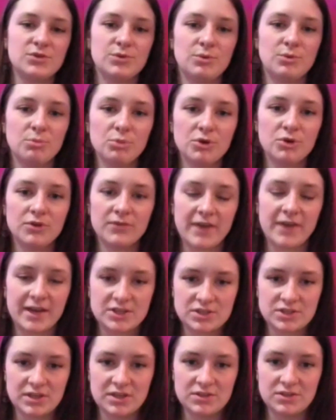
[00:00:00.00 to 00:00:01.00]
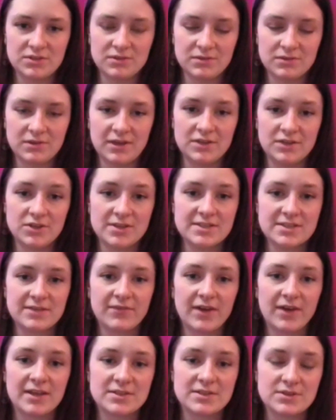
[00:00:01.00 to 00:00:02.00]
to improve action and
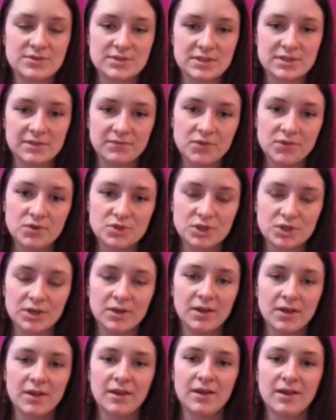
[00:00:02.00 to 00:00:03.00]
justify its use in the future,